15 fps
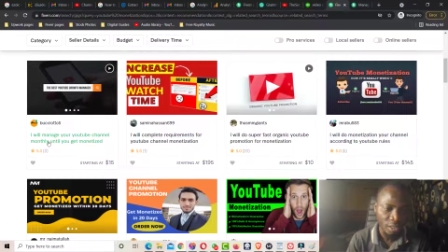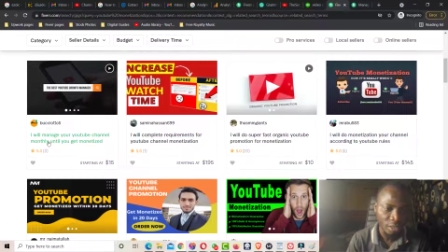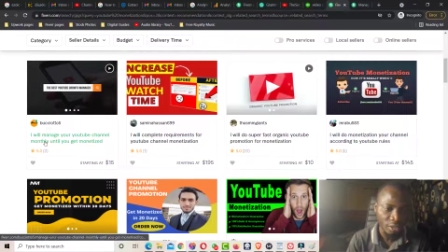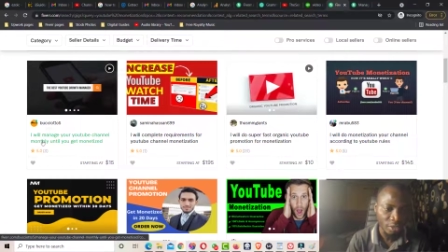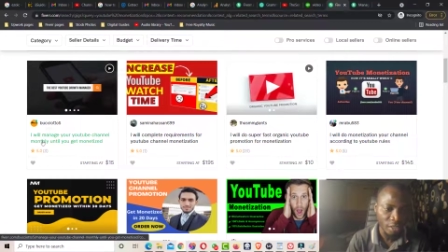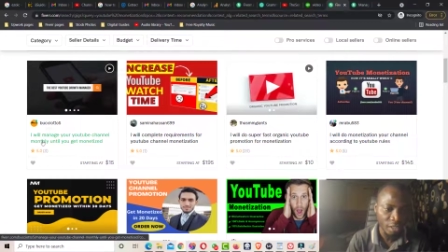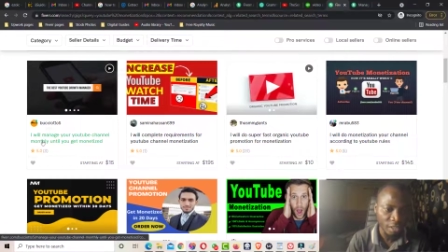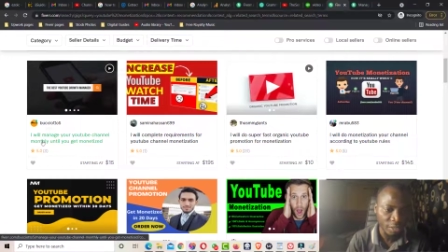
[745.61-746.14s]
You
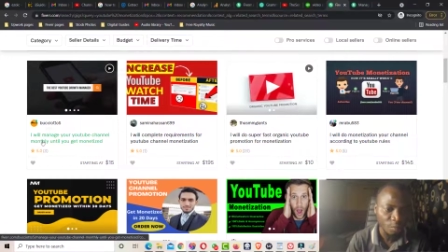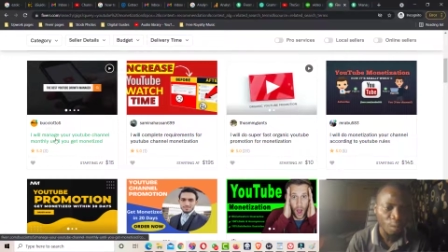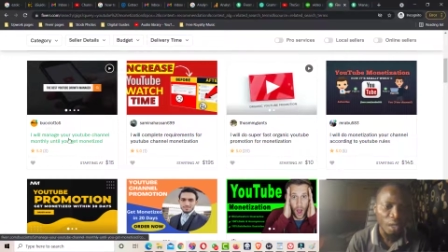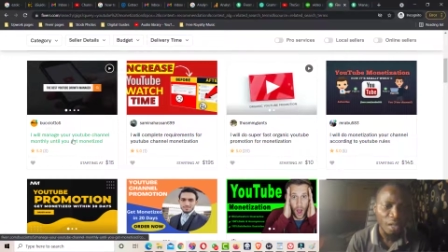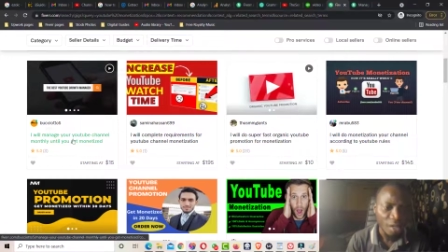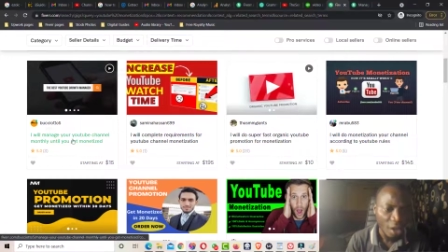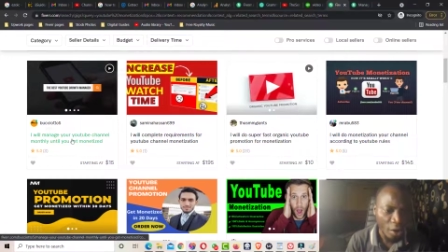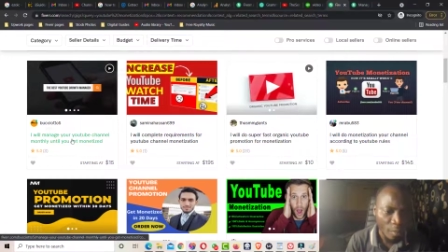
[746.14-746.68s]
can see
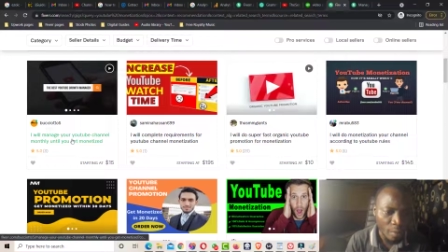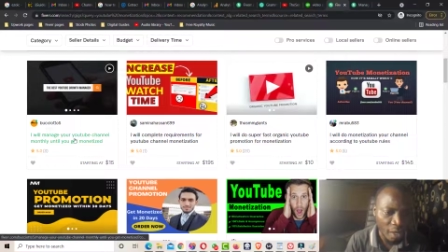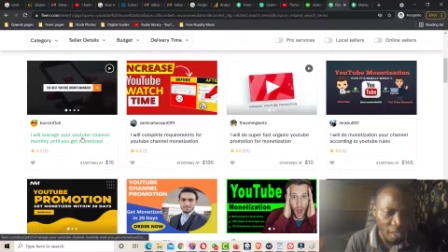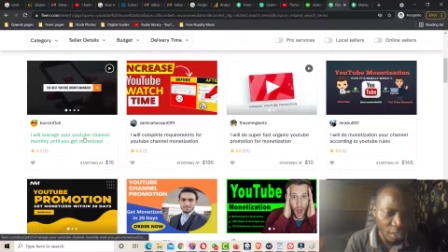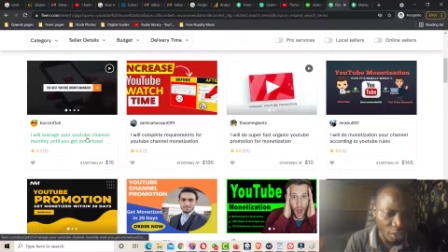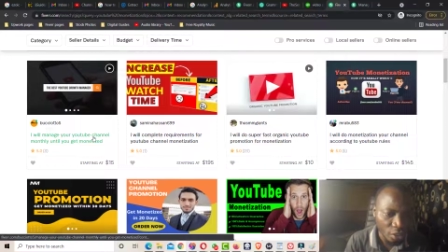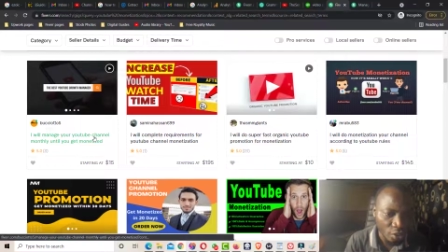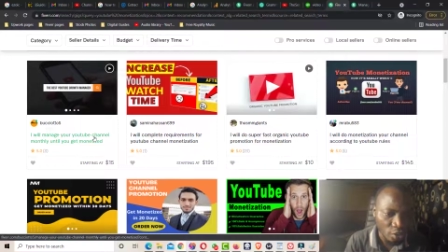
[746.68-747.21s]
I'll manage
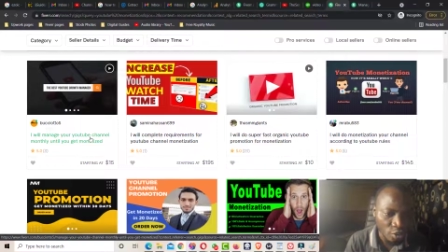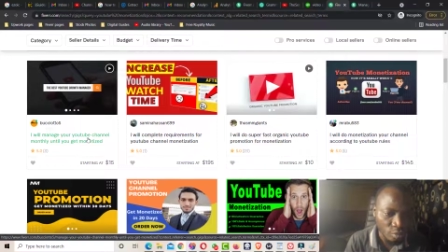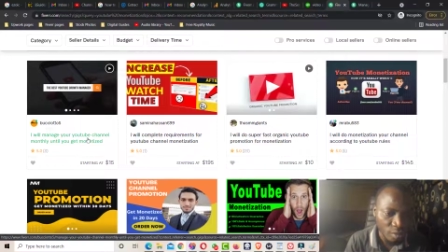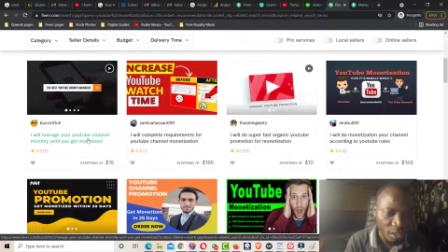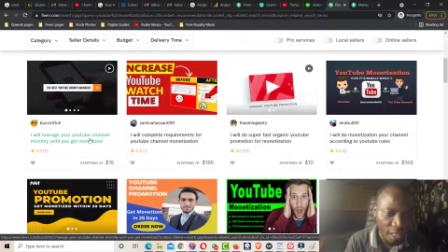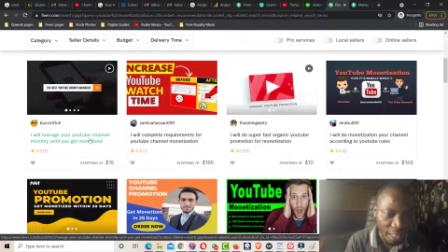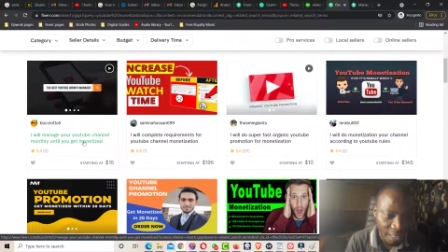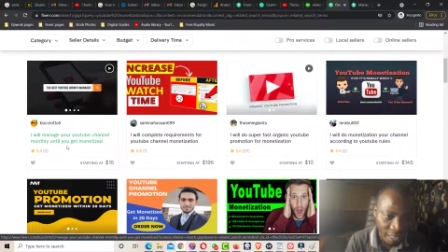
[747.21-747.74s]
your YouTube
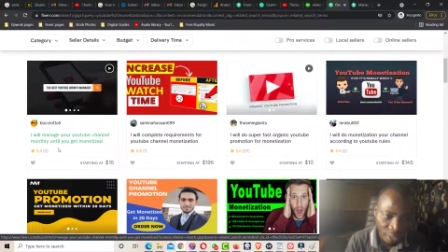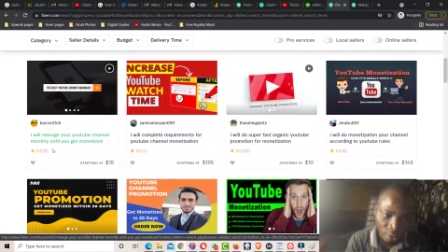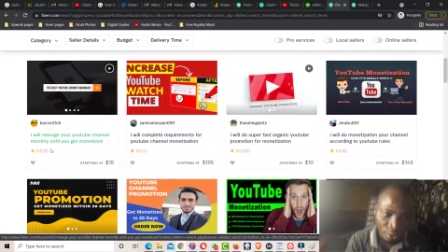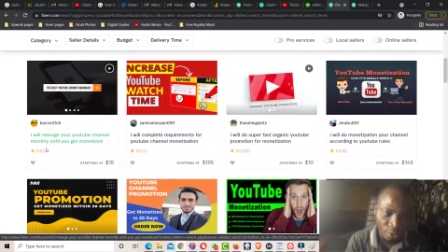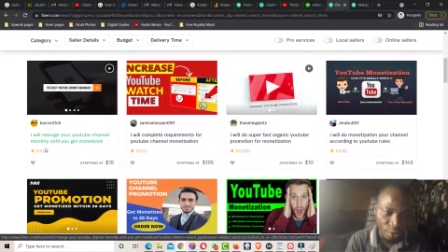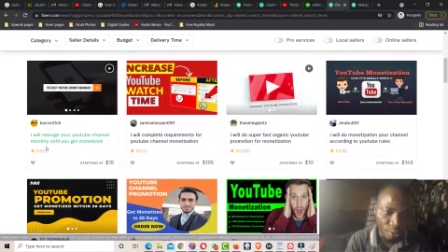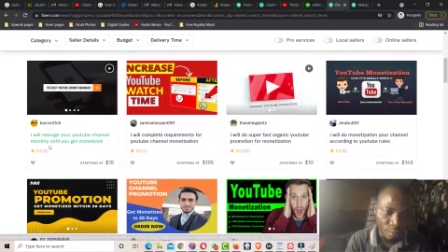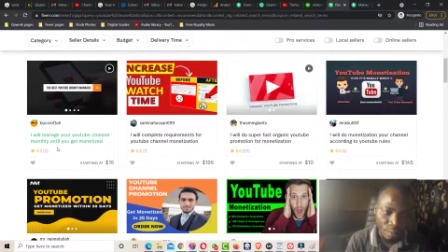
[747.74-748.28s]
channel
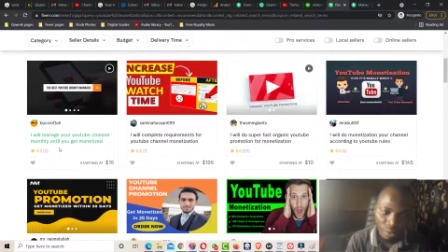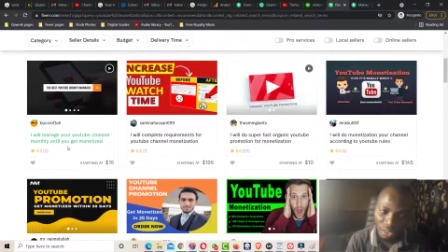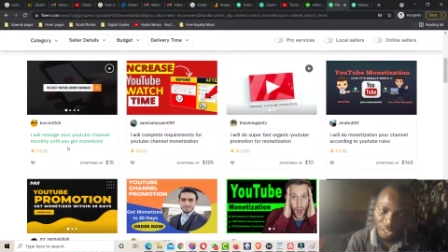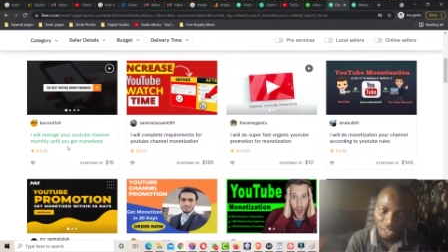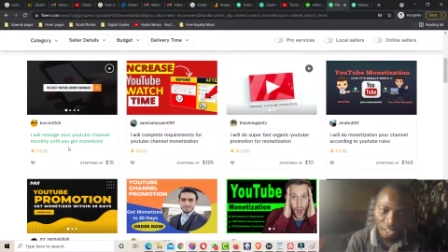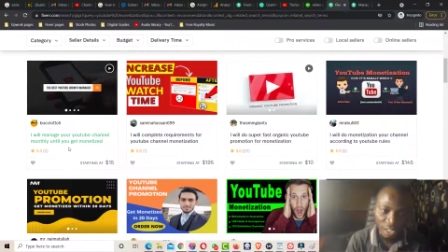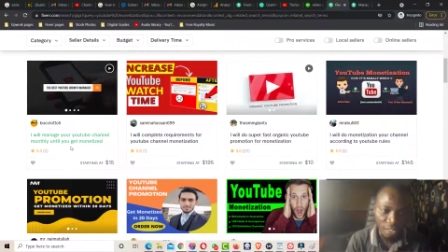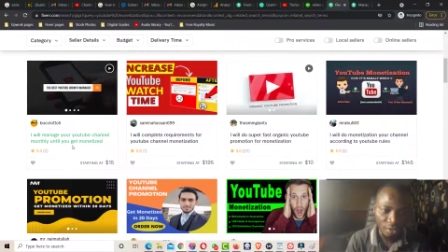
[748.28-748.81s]

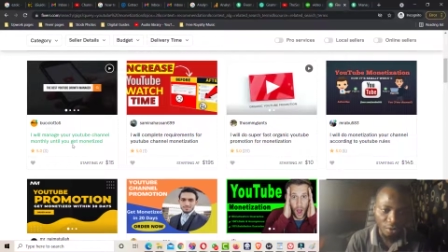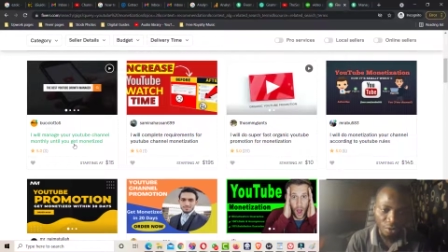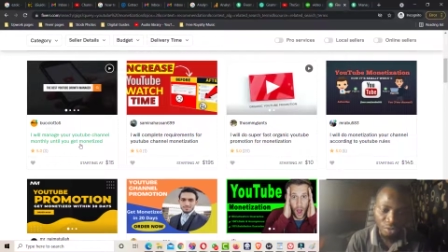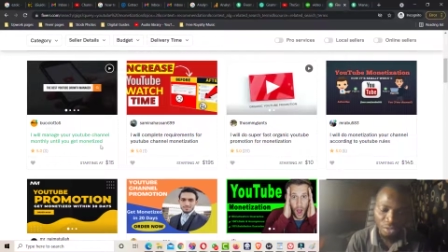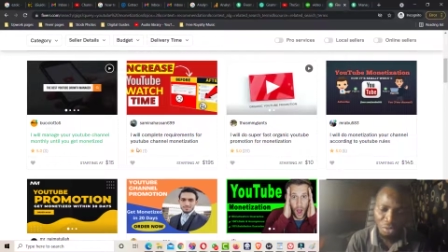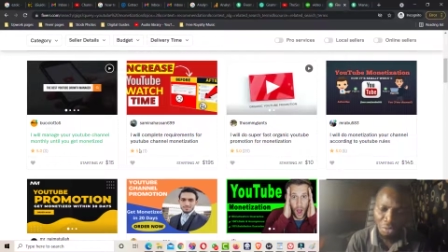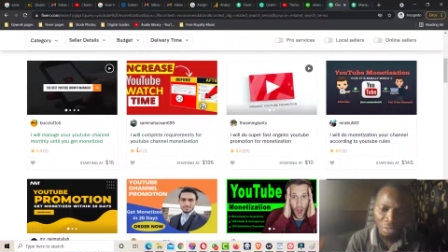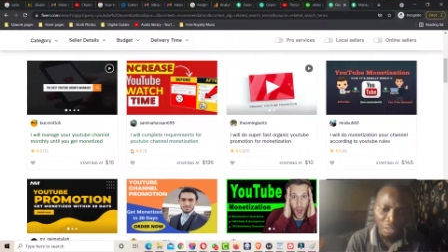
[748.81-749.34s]
monthly until
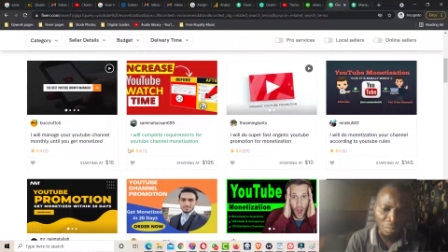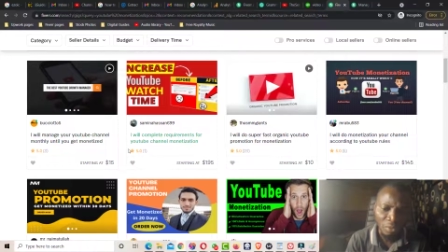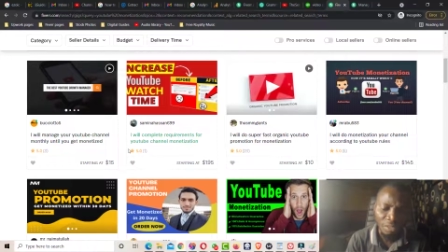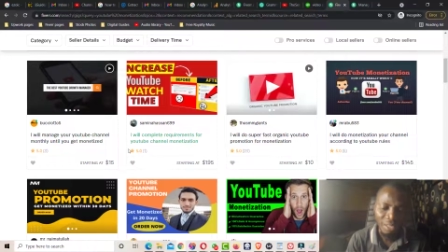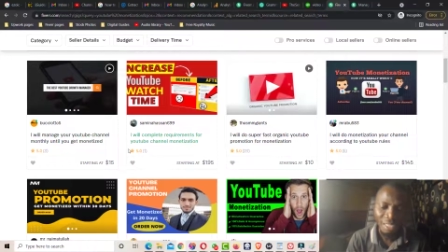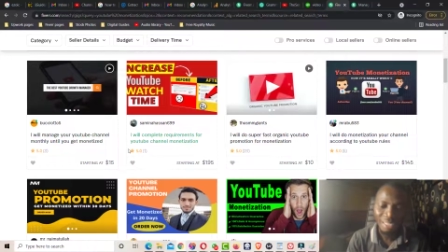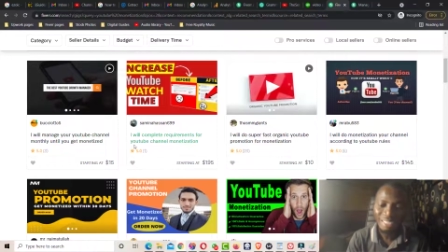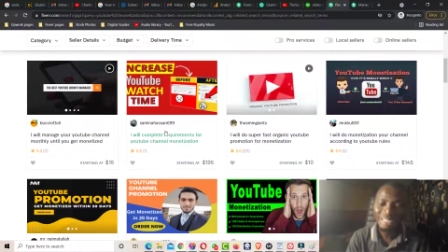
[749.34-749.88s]
you get
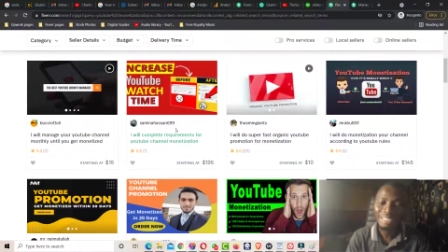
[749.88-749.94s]
monetized. It's